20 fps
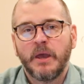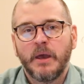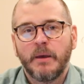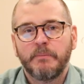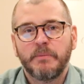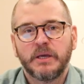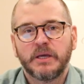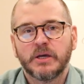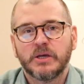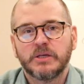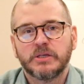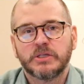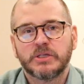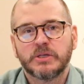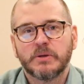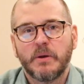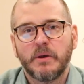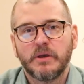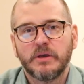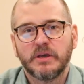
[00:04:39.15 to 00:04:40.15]

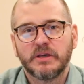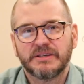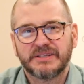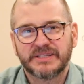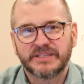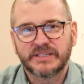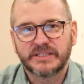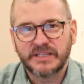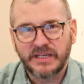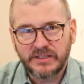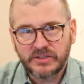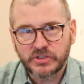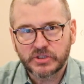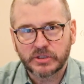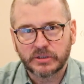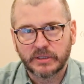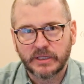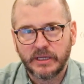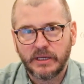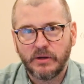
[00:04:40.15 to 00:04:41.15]
because
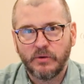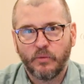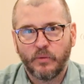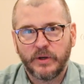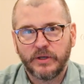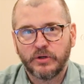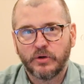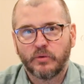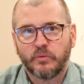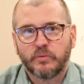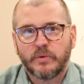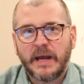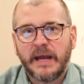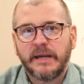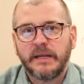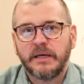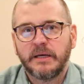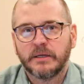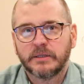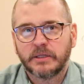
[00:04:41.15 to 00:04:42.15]
essentially when you're
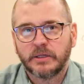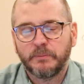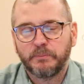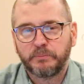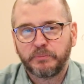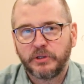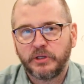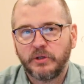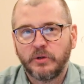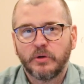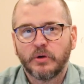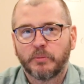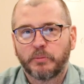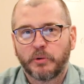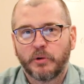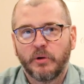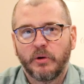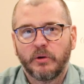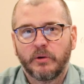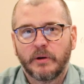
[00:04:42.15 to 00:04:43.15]
writing a computer
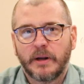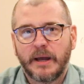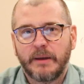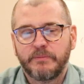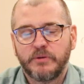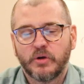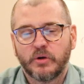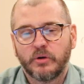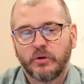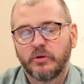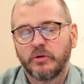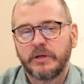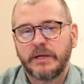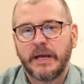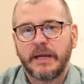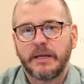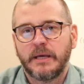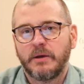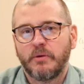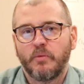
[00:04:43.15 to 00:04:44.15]
program, you're
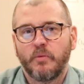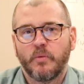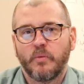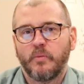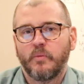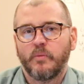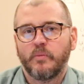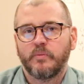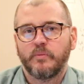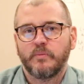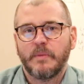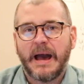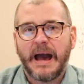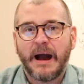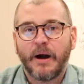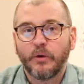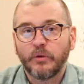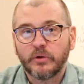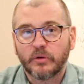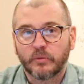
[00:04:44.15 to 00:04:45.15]
creating
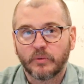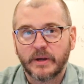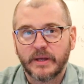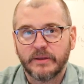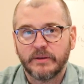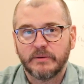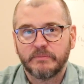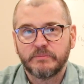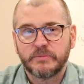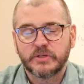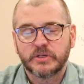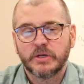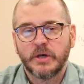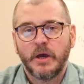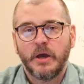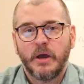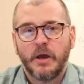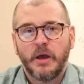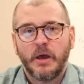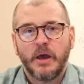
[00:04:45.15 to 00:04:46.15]
algorithms,
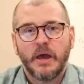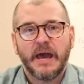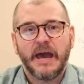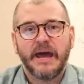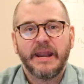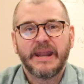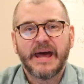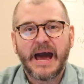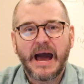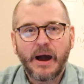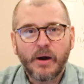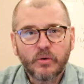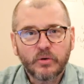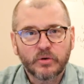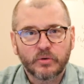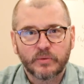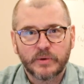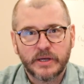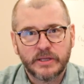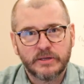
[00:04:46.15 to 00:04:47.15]
and
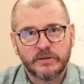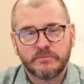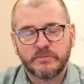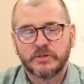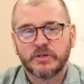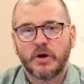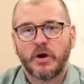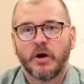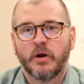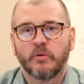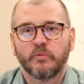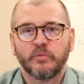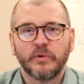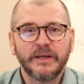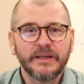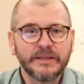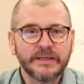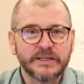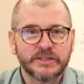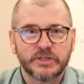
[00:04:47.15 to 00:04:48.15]
algorithms are
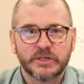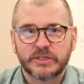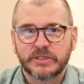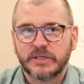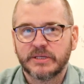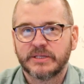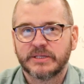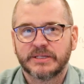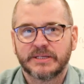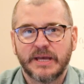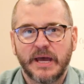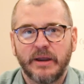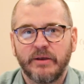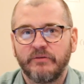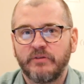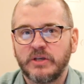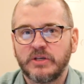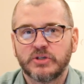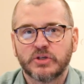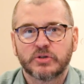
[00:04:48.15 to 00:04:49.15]
really just a set
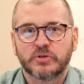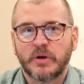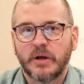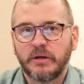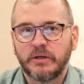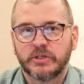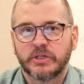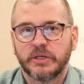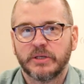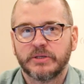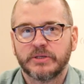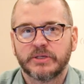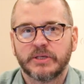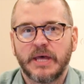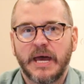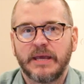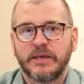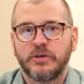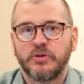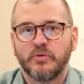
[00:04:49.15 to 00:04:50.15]
of instructions
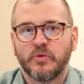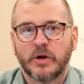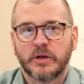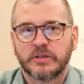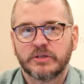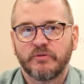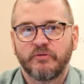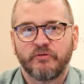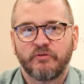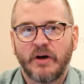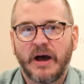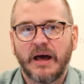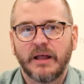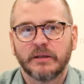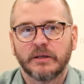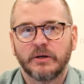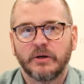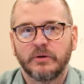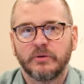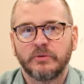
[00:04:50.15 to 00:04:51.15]
that you are to
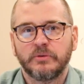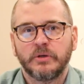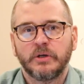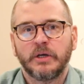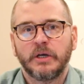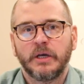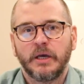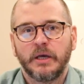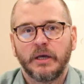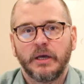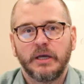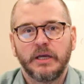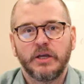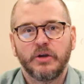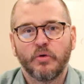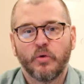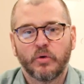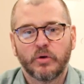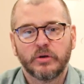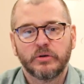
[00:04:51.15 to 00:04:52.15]
follow
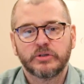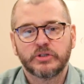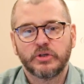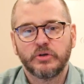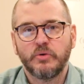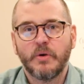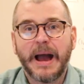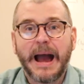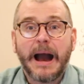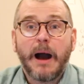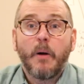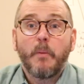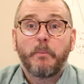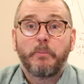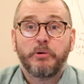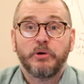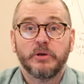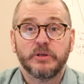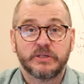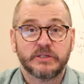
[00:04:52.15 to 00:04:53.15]
in order to
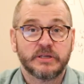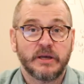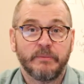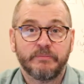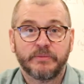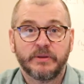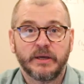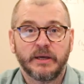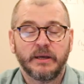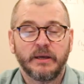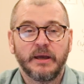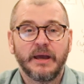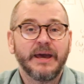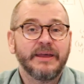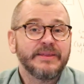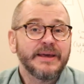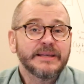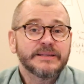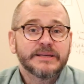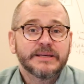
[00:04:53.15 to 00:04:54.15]
output something.
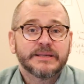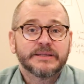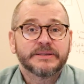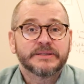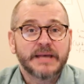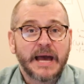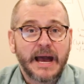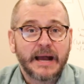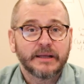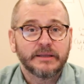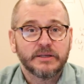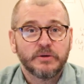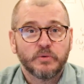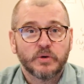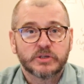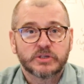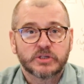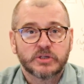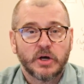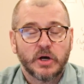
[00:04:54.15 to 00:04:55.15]
And that's exactly
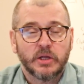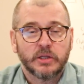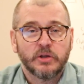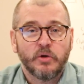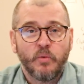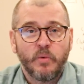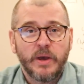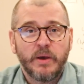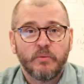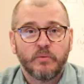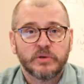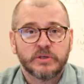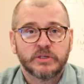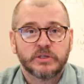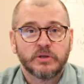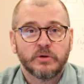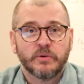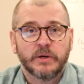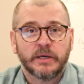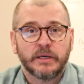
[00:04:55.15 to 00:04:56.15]
what LeWitt was
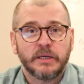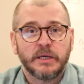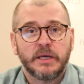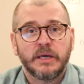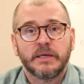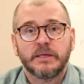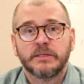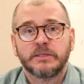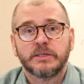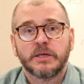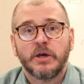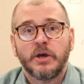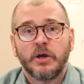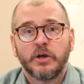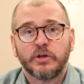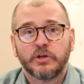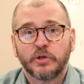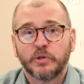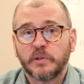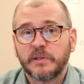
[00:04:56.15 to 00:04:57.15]
doing, is
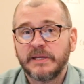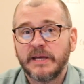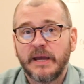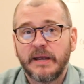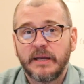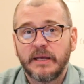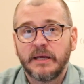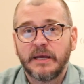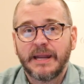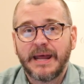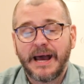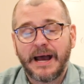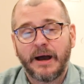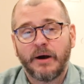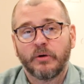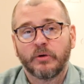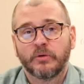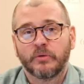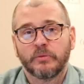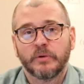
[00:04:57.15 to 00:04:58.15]
creating an
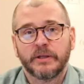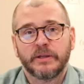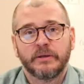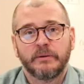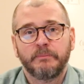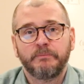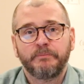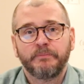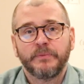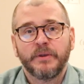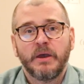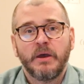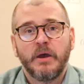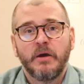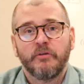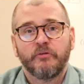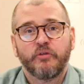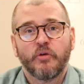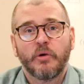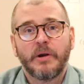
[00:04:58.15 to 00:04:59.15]
algorithm
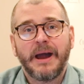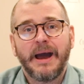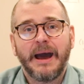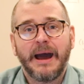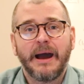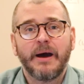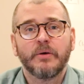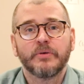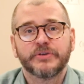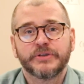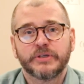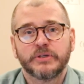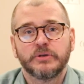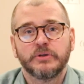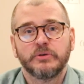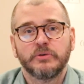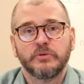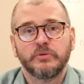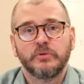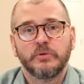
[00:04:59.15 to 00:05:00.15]
for how
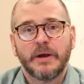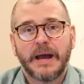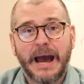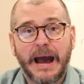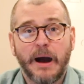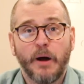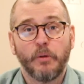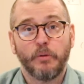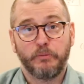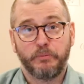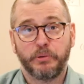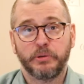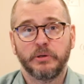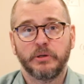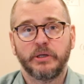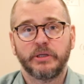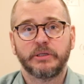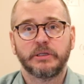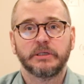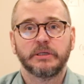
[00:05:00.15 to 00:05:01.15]
to
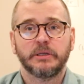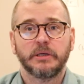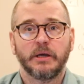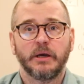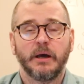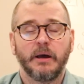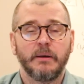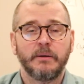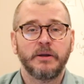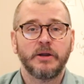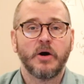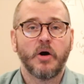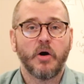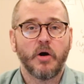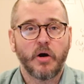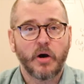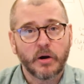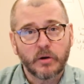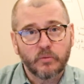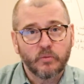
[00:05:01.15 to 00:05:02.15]
output an
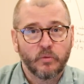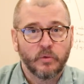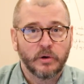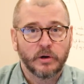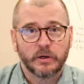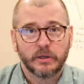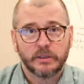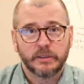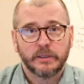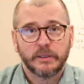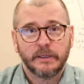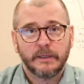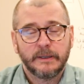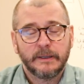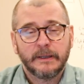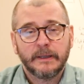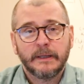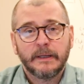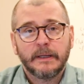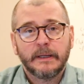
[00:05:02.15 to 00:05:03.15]
artwork.
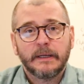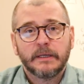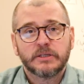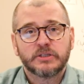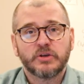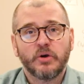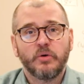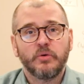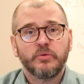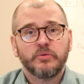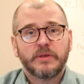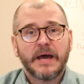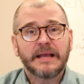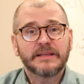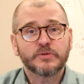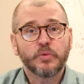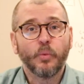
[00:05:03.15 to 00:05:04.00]
So that's